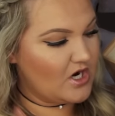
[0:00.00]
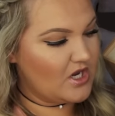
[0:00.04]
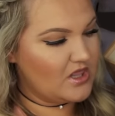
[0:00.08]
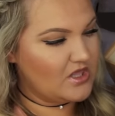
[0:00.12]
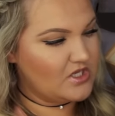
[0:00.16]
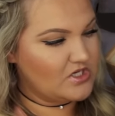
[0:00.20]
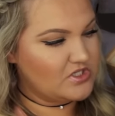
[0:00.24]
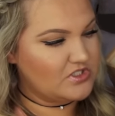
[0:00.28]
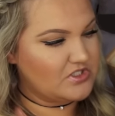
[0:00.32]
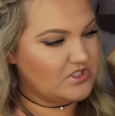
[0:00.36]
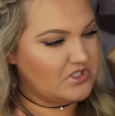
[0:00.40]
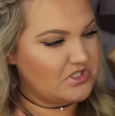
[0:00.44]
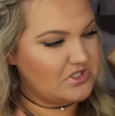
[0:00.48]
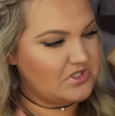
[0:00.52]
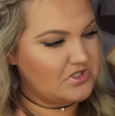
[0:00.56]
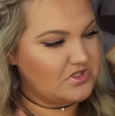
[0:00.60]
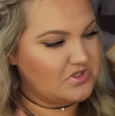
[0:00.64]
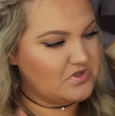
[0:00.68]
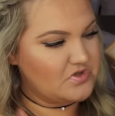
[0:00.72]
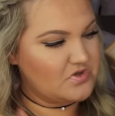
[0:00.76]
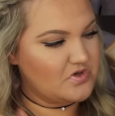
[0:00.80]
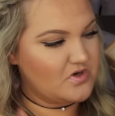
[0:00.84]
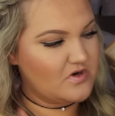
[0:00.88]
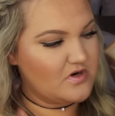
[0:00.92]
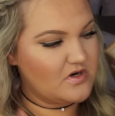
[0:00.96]
and there's a little
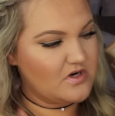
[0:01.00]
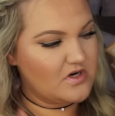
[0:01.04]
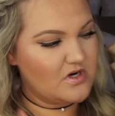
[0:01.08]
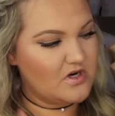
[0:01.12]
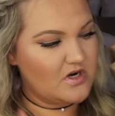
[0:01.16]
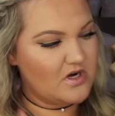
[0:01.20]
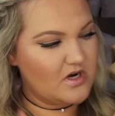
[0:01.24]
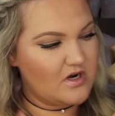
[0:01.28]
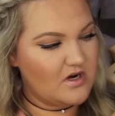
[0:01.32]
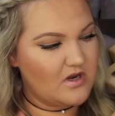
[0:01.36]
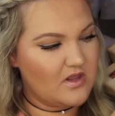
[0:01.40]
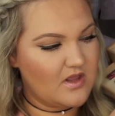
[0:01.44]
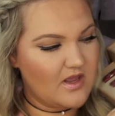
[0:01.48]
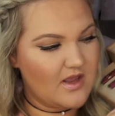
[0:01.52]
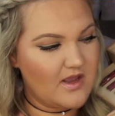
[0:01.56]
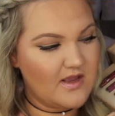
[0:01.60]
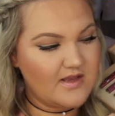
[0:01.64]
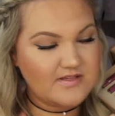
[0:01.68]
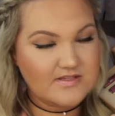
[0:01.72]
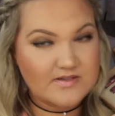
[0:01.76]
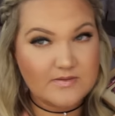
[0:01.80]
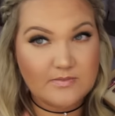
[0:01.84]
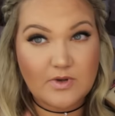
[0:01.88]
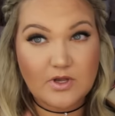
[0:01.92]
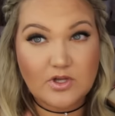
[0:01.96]
drawer under here that
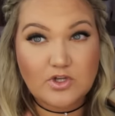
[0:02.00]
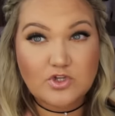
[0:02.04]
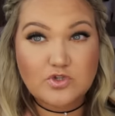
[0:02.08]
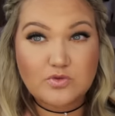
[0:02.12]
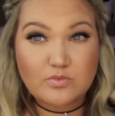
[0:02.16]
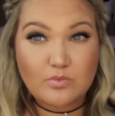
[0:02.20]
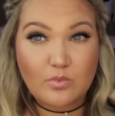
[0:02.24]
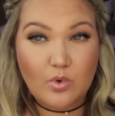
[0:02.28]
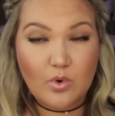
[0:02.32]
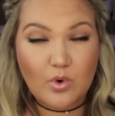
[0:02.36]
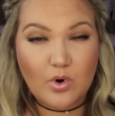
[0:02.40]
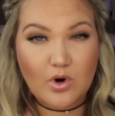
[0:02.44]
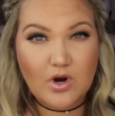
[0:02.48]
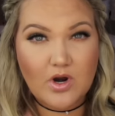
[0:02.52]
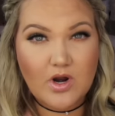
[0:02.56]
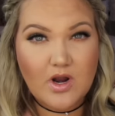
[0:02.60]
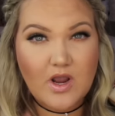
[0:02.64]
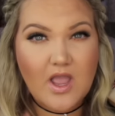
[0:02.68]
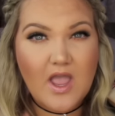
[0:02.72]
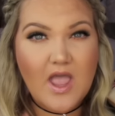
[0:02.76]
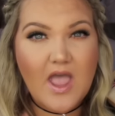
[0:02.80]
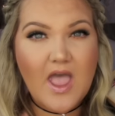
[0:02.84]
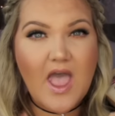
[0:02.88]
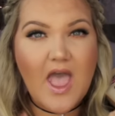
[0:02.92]
has a bunch more,